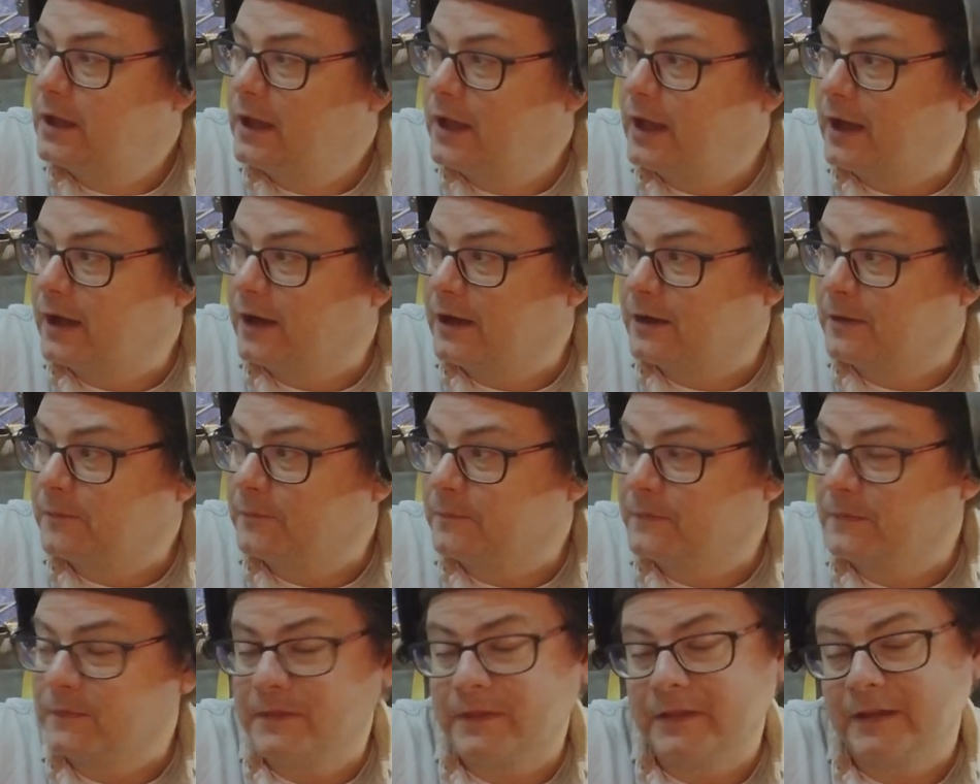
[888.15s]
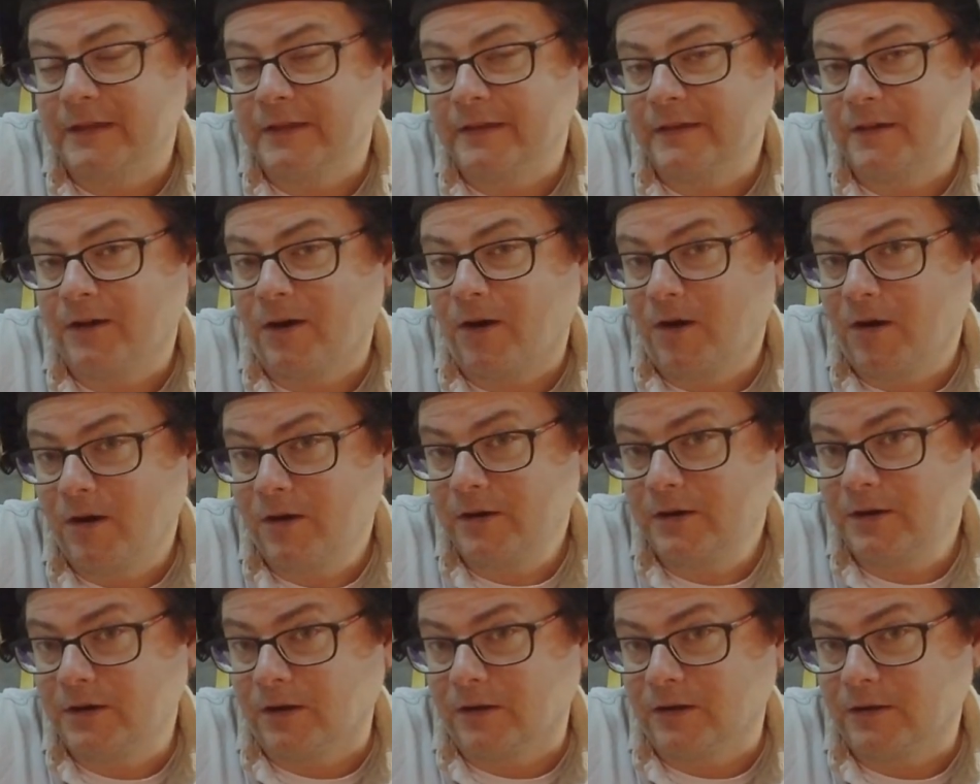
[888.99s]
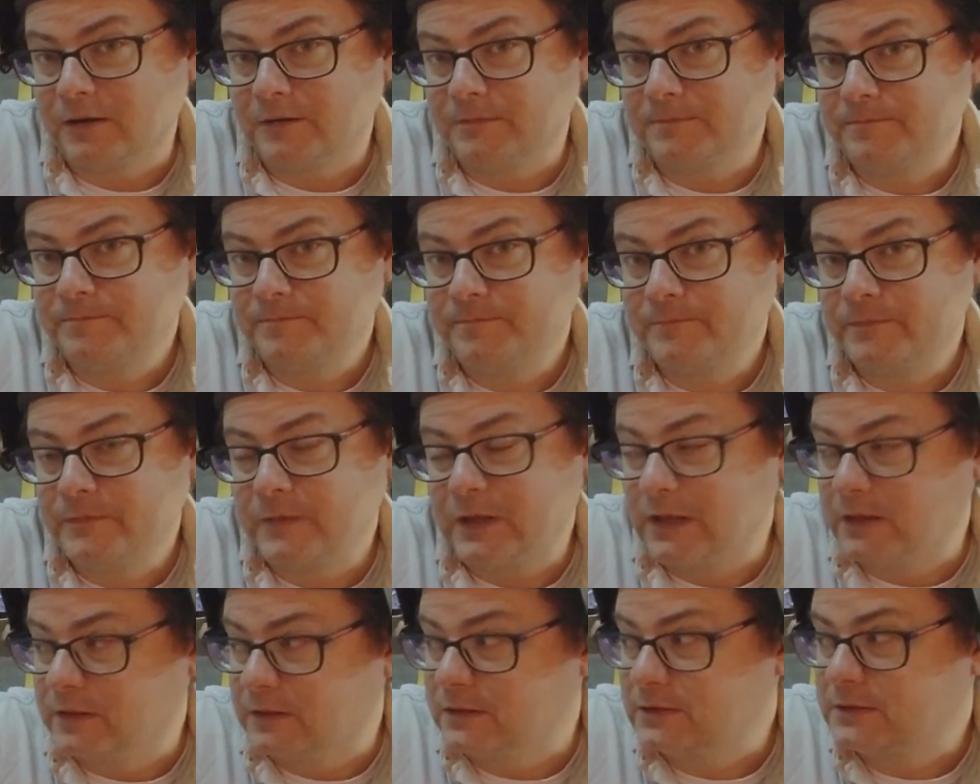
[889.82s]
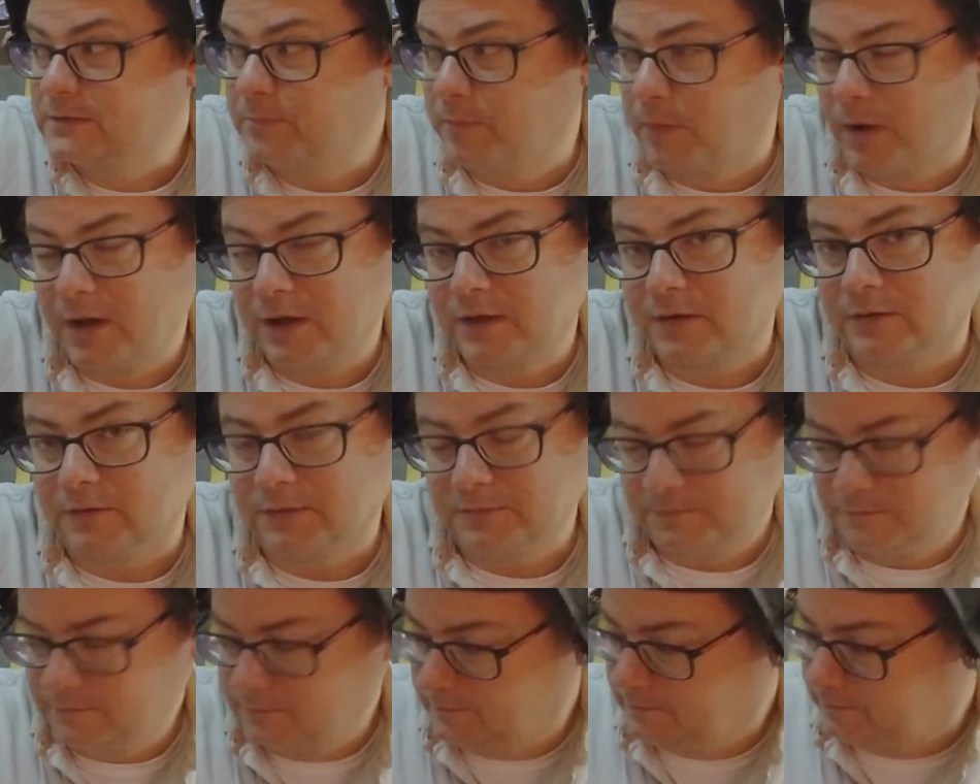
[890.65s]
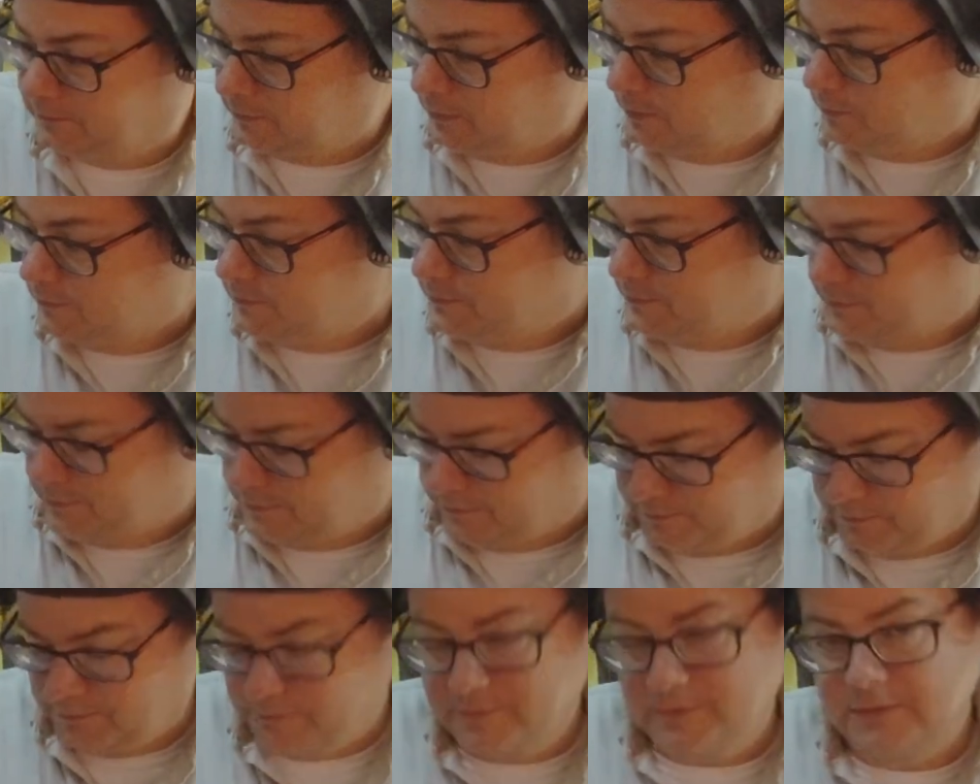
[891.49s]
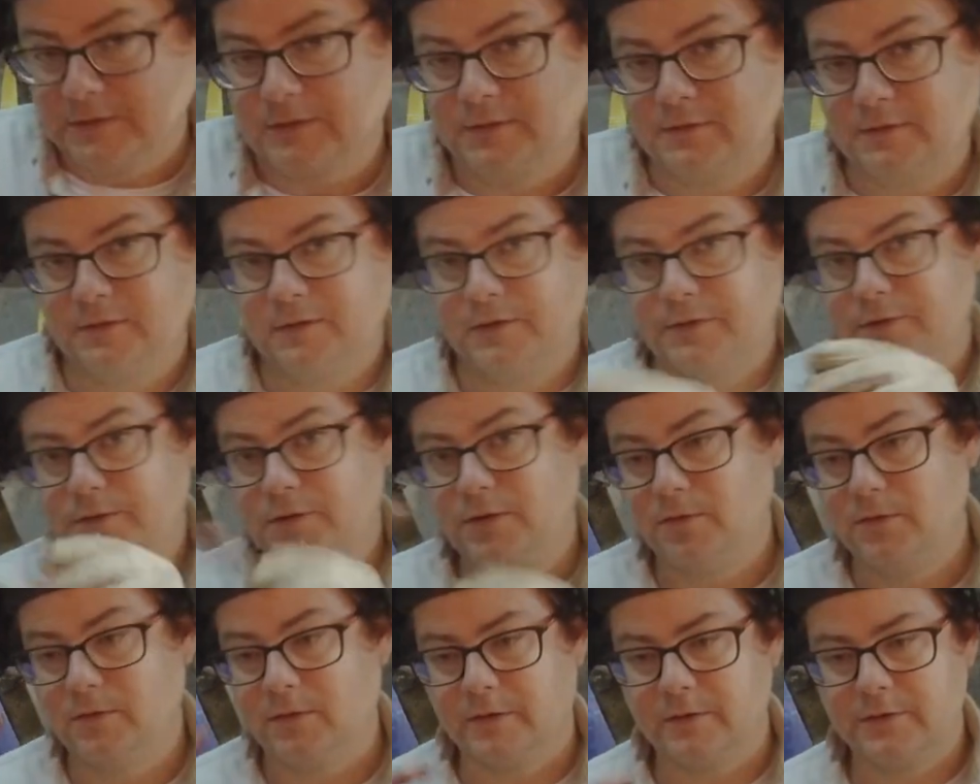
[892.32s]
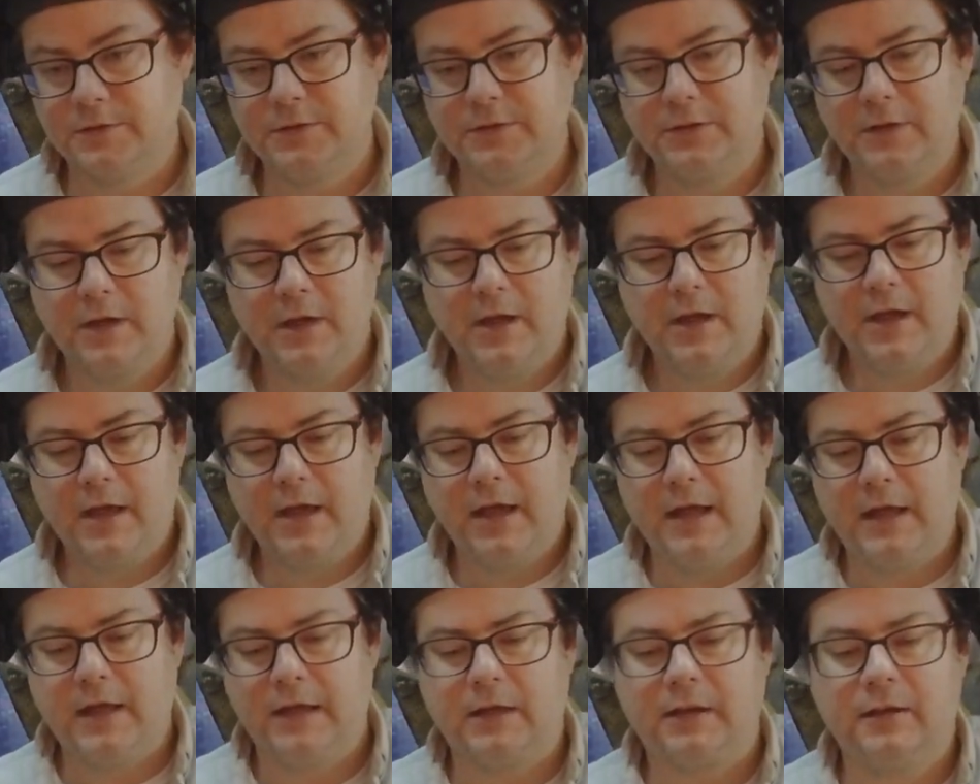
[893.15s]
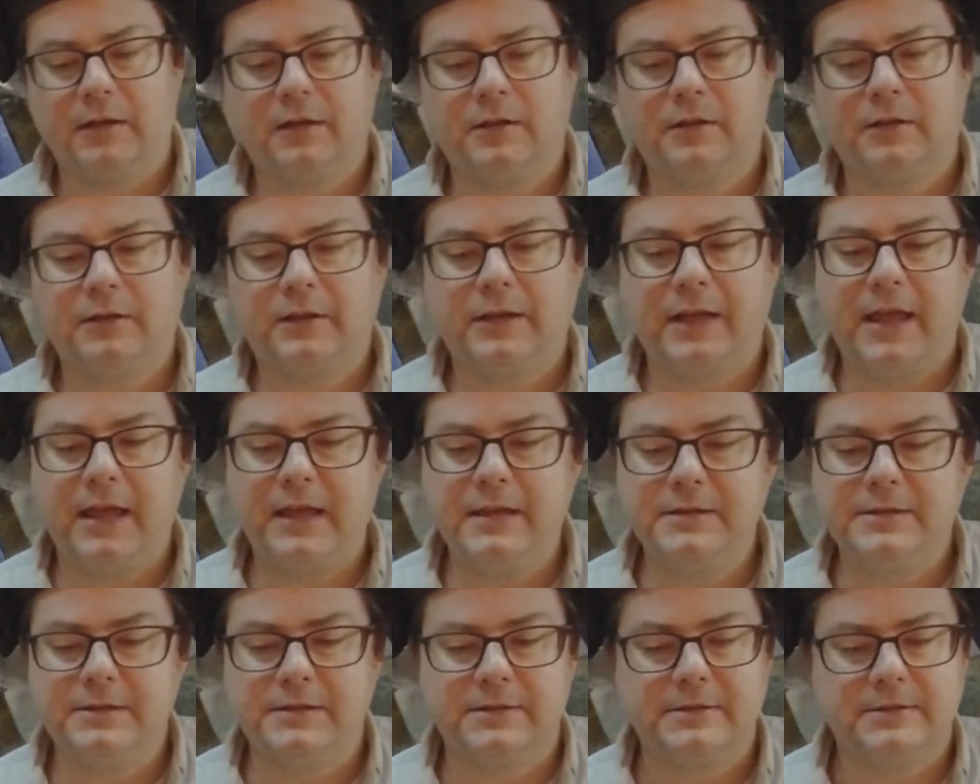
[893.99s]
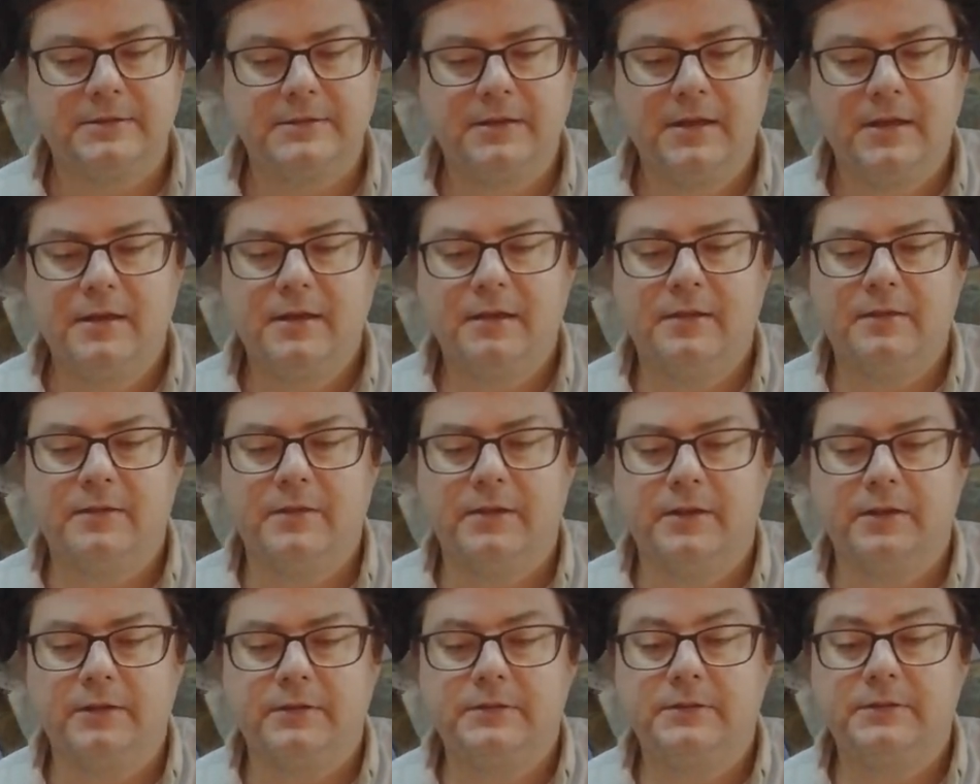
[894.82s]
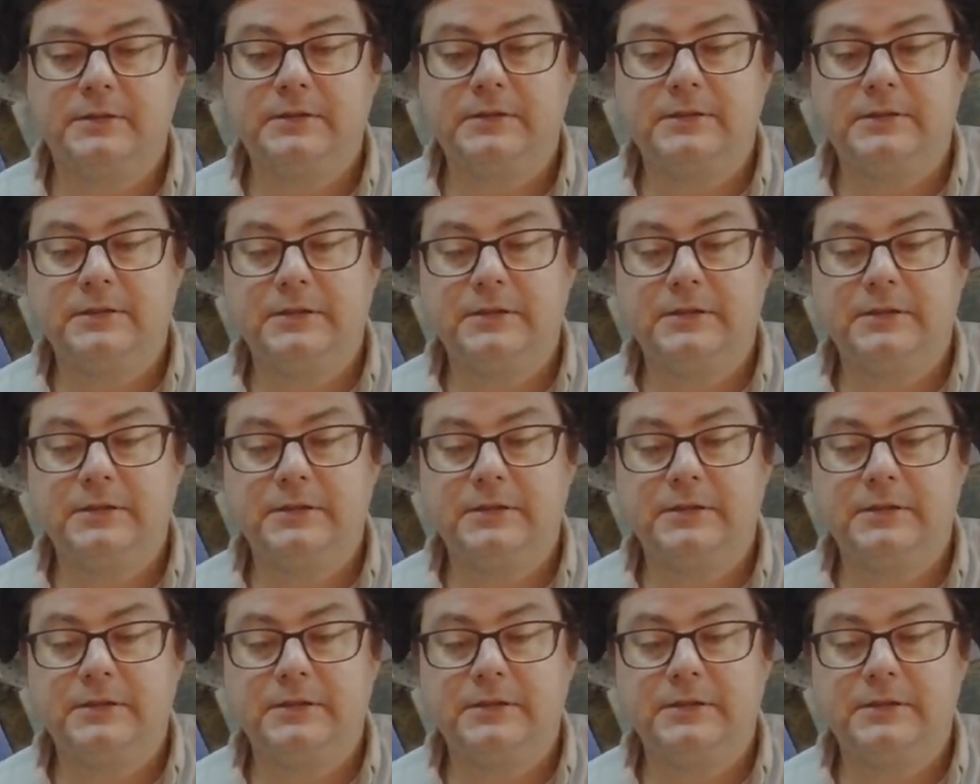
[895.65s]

The argon in this bottle flows through the torch and encases the